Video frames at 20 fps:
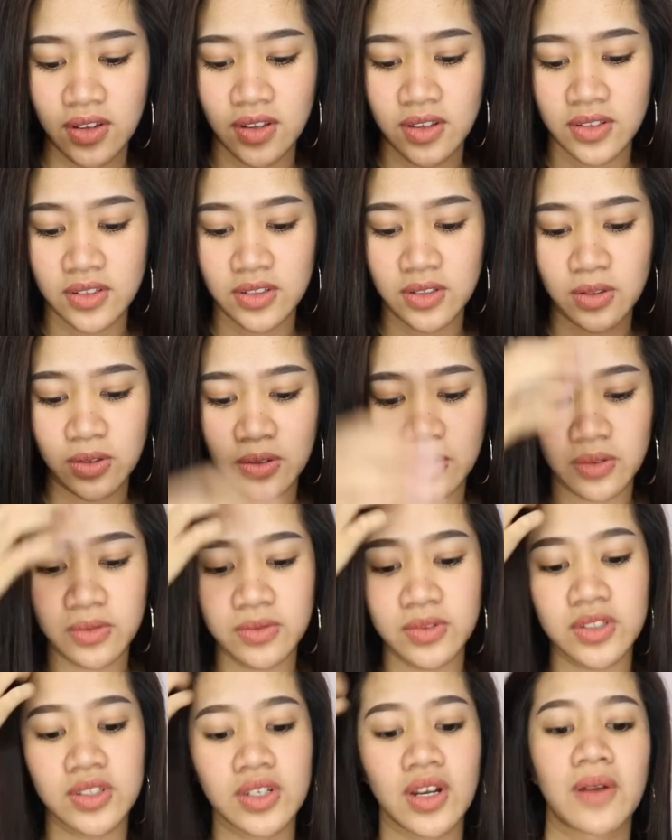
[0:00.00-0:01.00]
So I'm
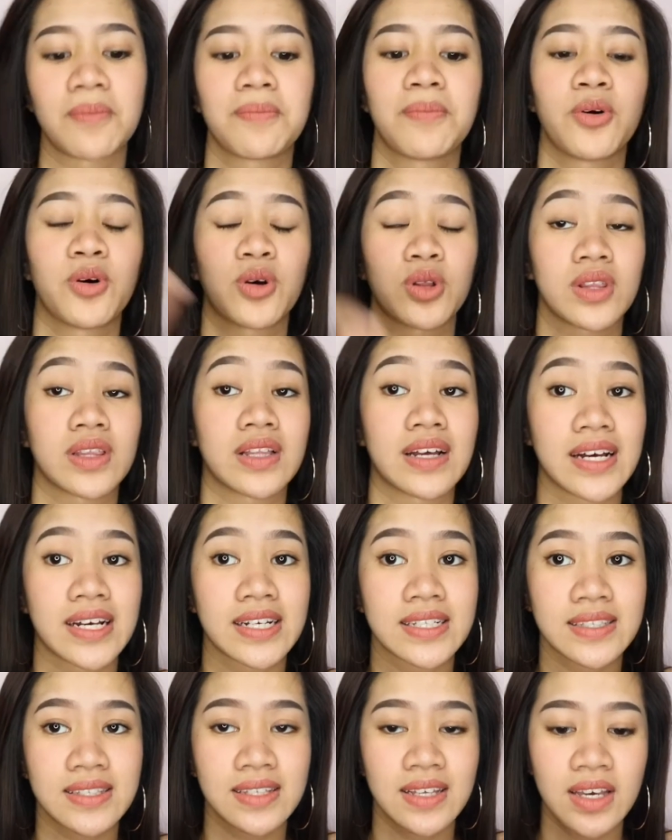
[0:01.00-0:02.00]
just gonna put
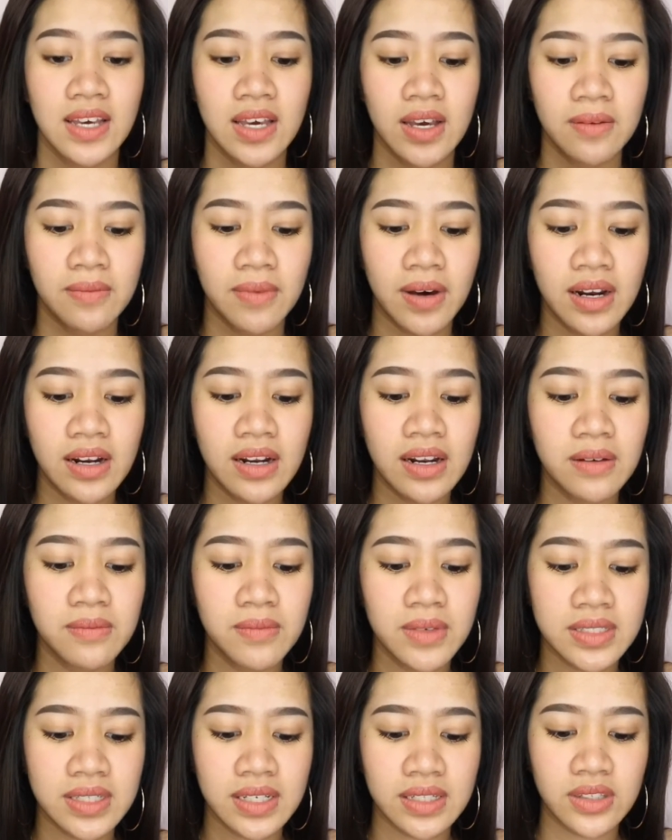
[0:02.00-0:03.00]
that para lang
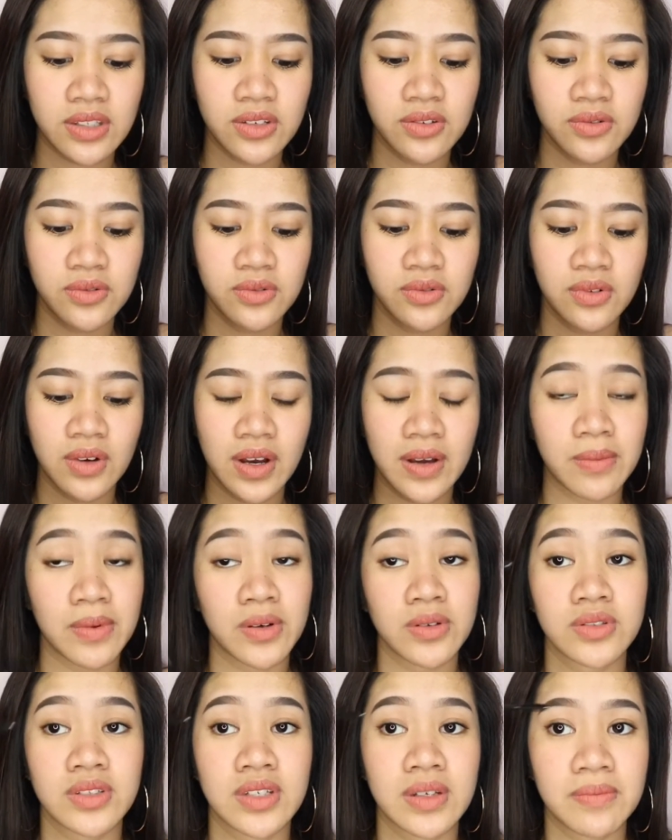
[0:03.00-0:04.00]
maset yung
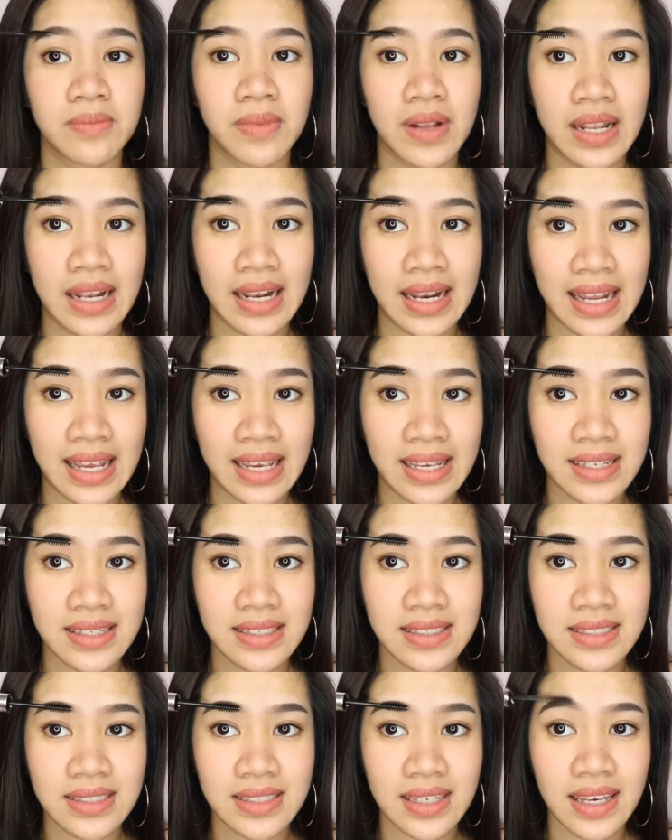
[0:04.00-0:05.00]
eyebrows in
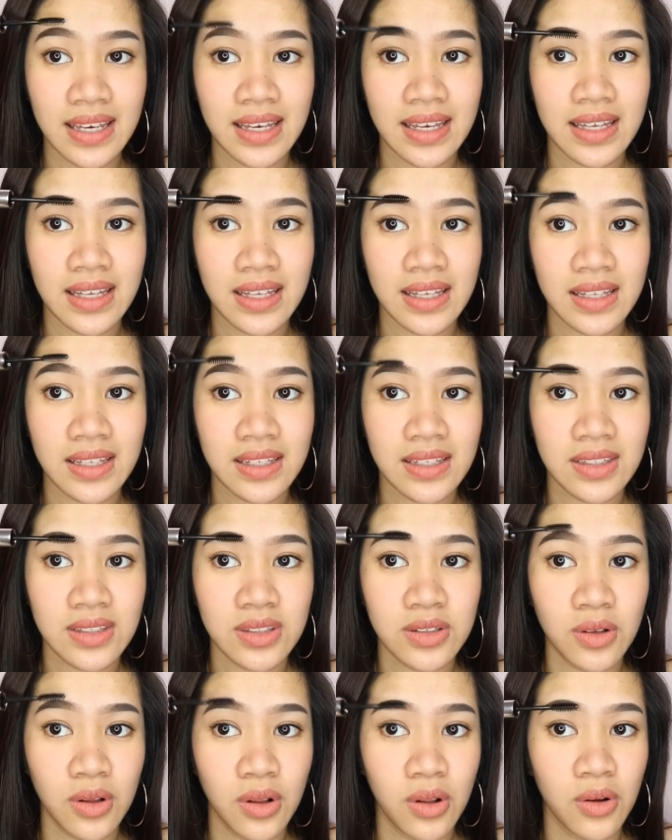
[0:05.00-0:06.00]
place and
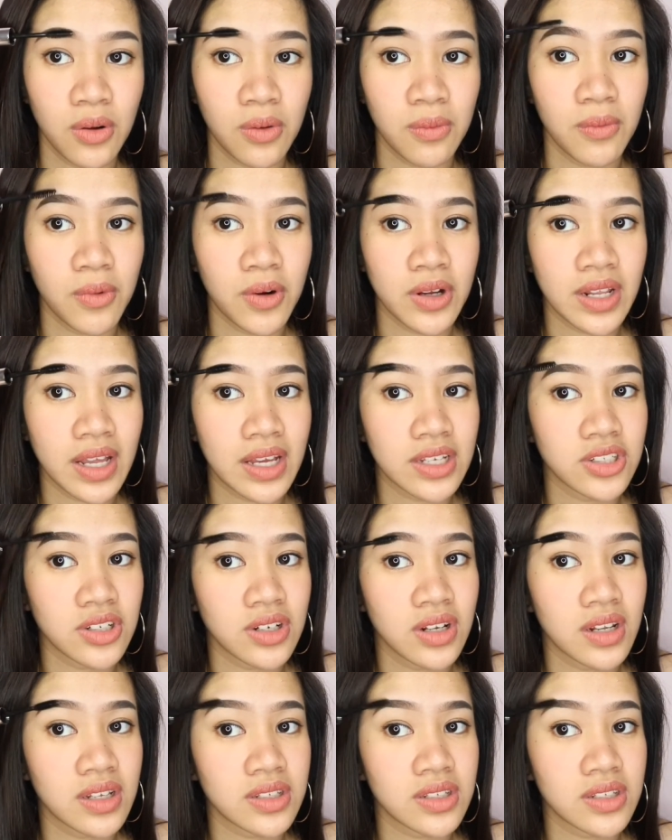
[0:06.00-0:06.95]
to look more natural